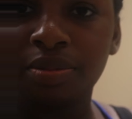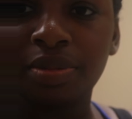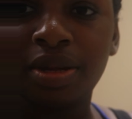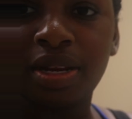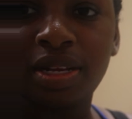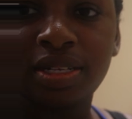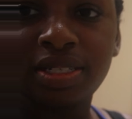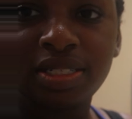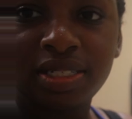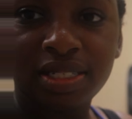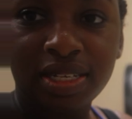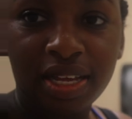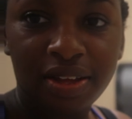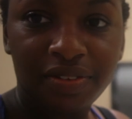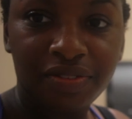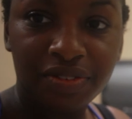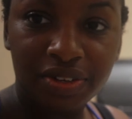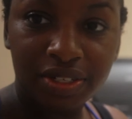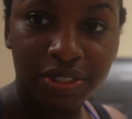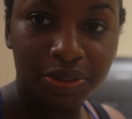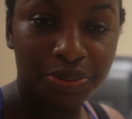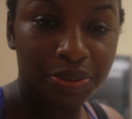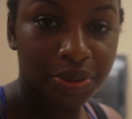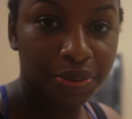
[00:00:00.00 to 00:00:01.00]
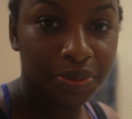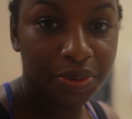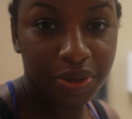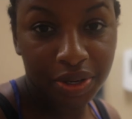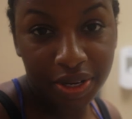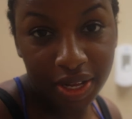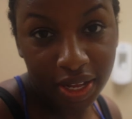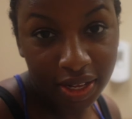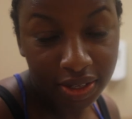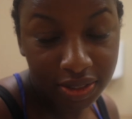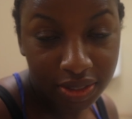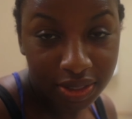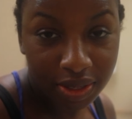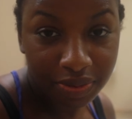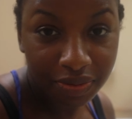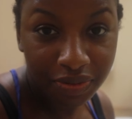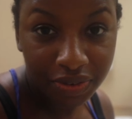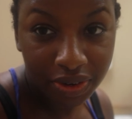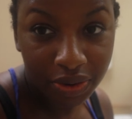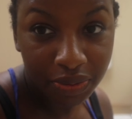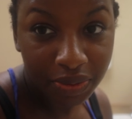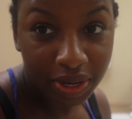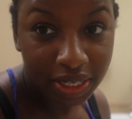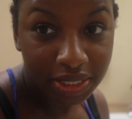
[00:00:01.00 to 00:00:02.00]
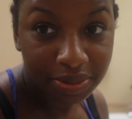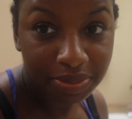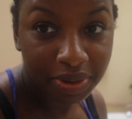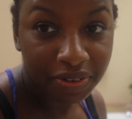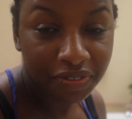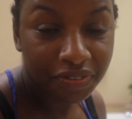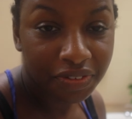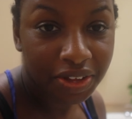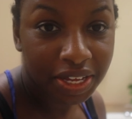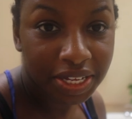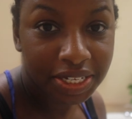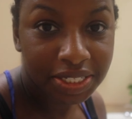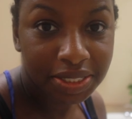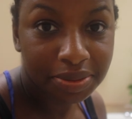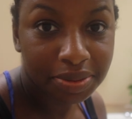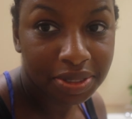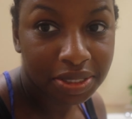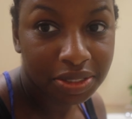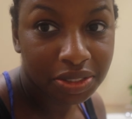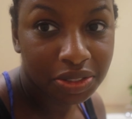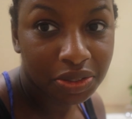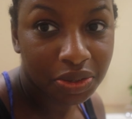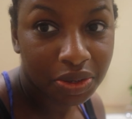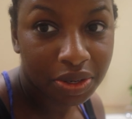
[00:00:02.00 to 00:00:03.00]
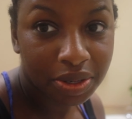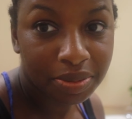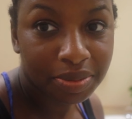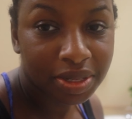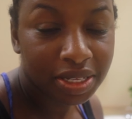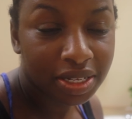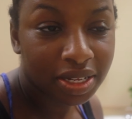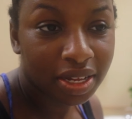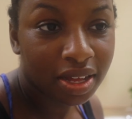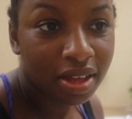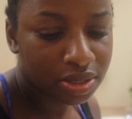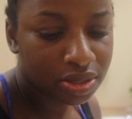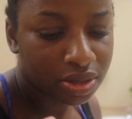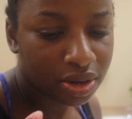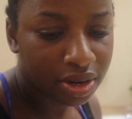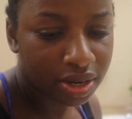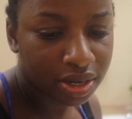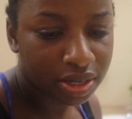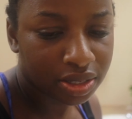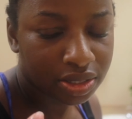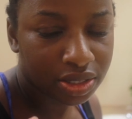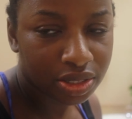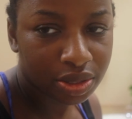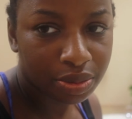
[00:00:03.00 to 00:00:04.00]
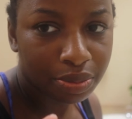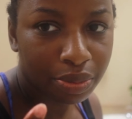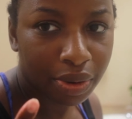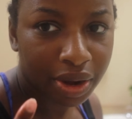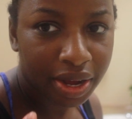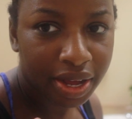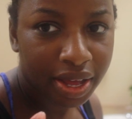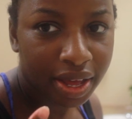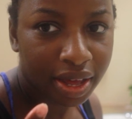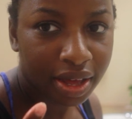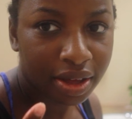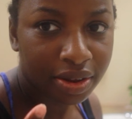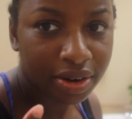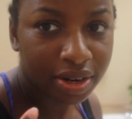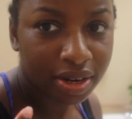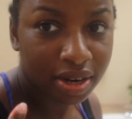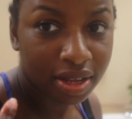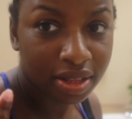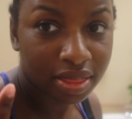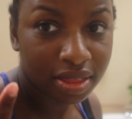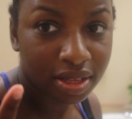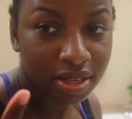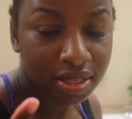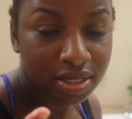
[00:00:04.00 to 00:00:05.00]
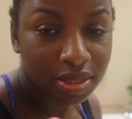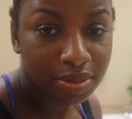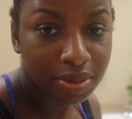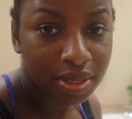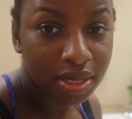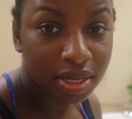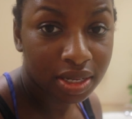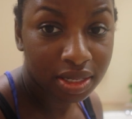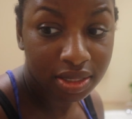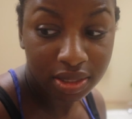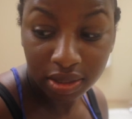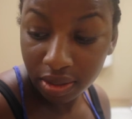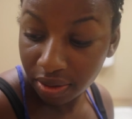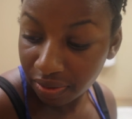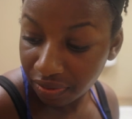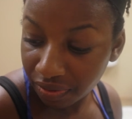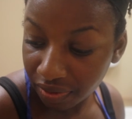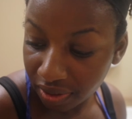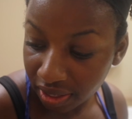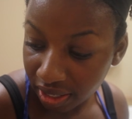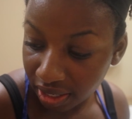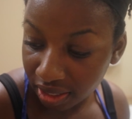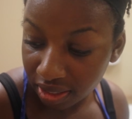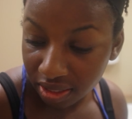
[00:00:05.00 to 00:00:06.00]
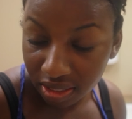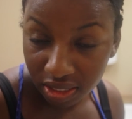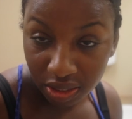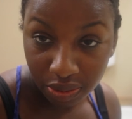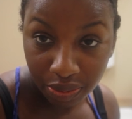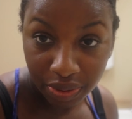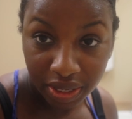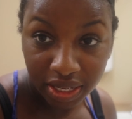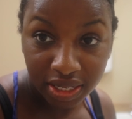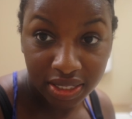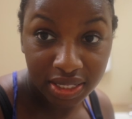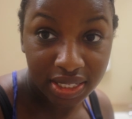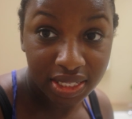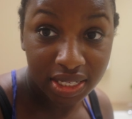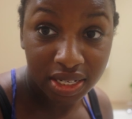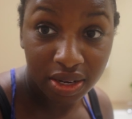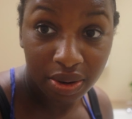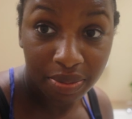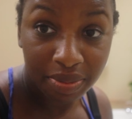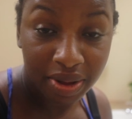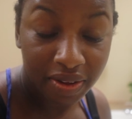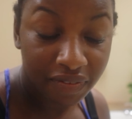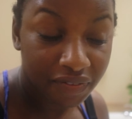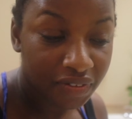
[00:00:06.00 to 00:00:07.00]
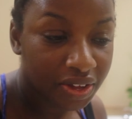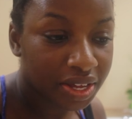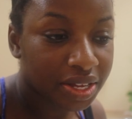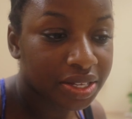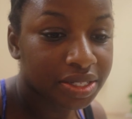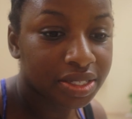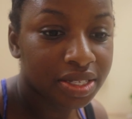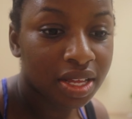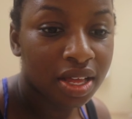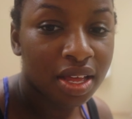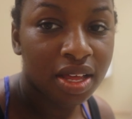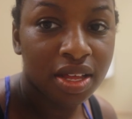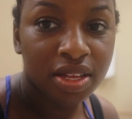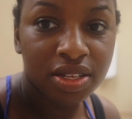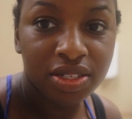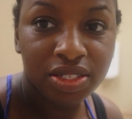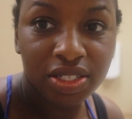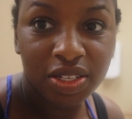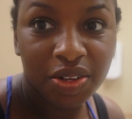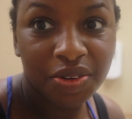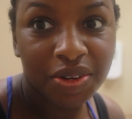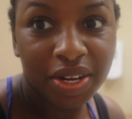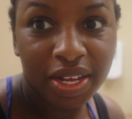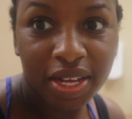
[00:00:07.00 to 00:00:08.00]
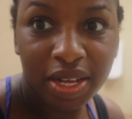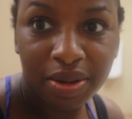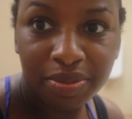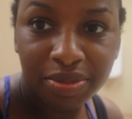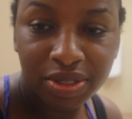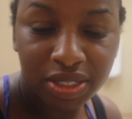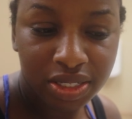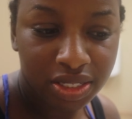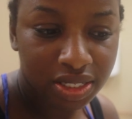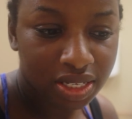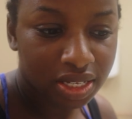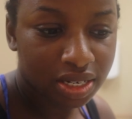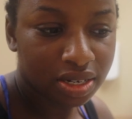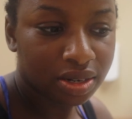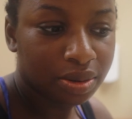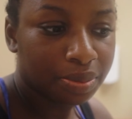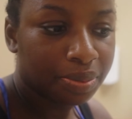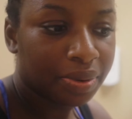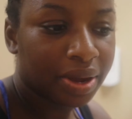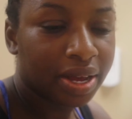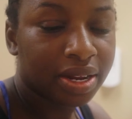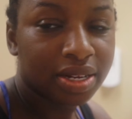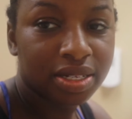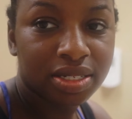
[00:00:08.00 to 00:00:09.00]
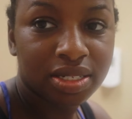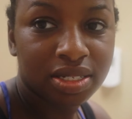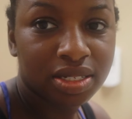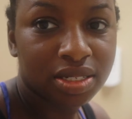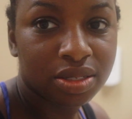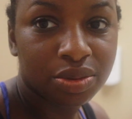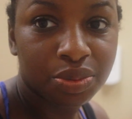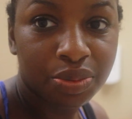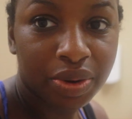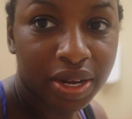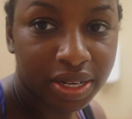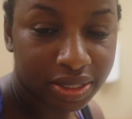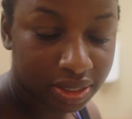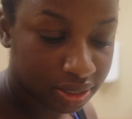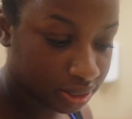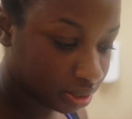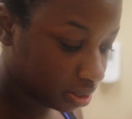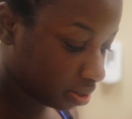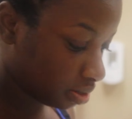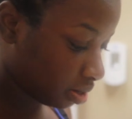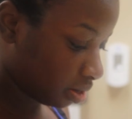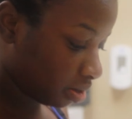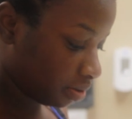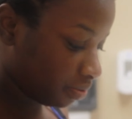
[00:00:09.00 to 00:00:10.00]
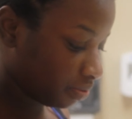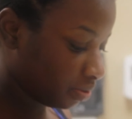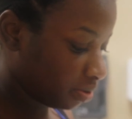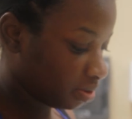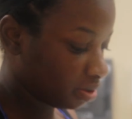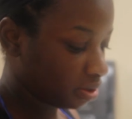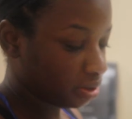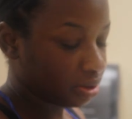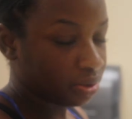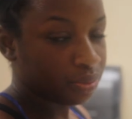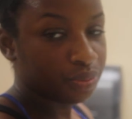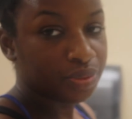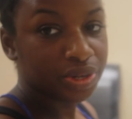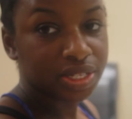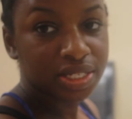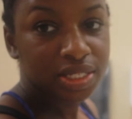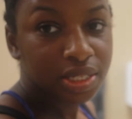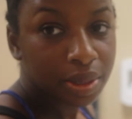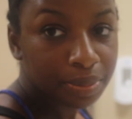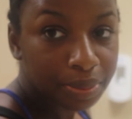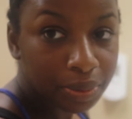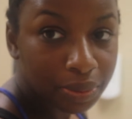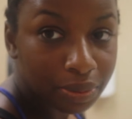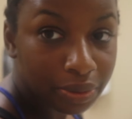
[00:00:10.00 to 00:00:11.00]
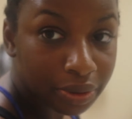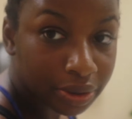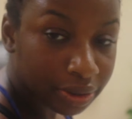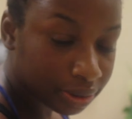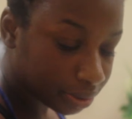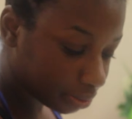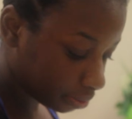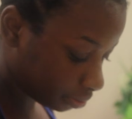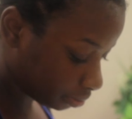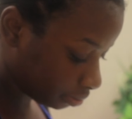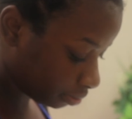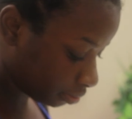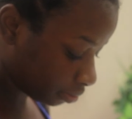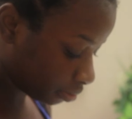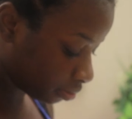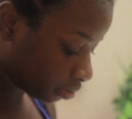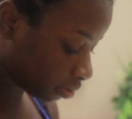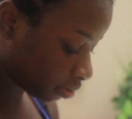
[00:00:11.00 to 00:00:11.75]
But I just got finished with a workout, so I'm gonna wash my face because normally it's starting to break out and I think it's because of letting sweat sit on my face. So now I'm just getting into practice of just washing it off with some boys.